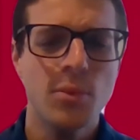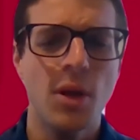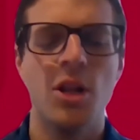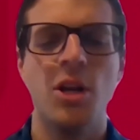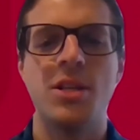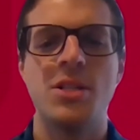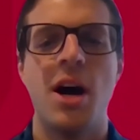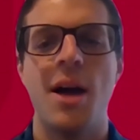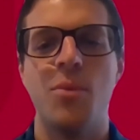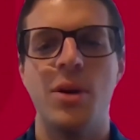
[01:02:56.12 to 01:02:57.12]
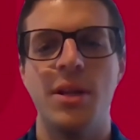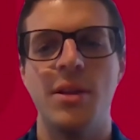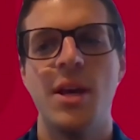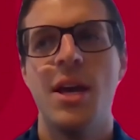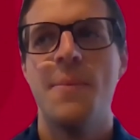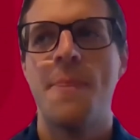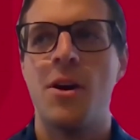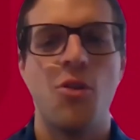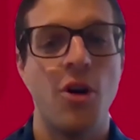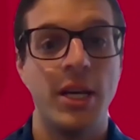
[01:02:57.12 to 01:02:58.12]
a lot of the time with
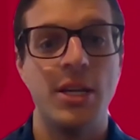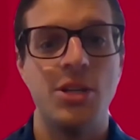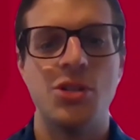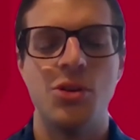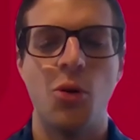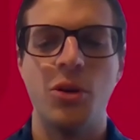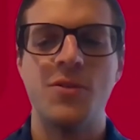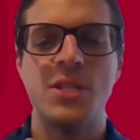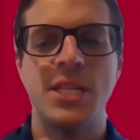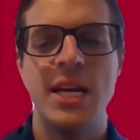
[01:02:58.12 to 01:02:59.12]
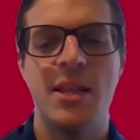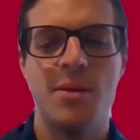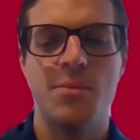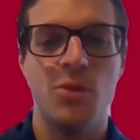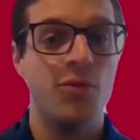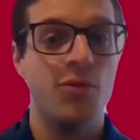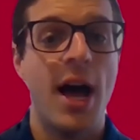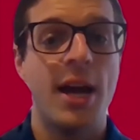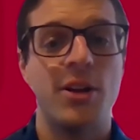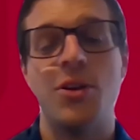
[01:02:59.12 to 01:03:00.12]
a chronic issue, or you've seen them, you've
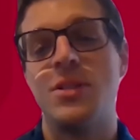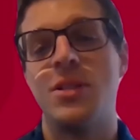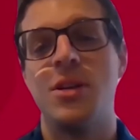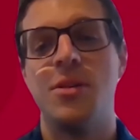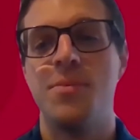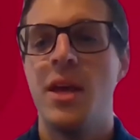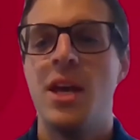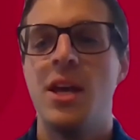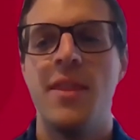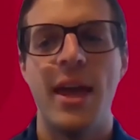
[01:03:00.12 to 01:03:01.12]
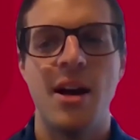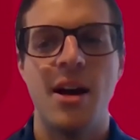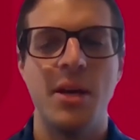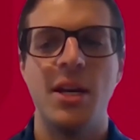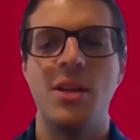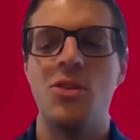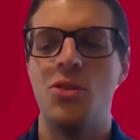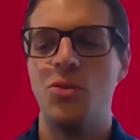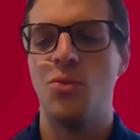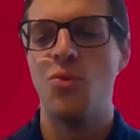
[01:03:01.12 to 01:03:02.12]
diagnosed them, they come in,
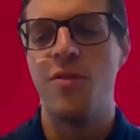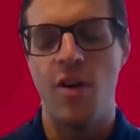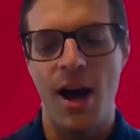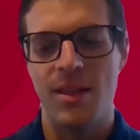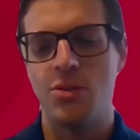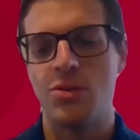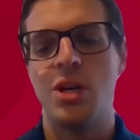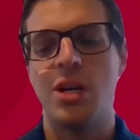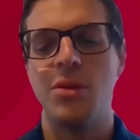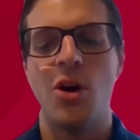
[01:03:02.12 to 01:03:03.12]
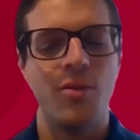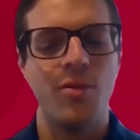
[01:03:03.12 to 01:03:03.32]
you refine your treatment over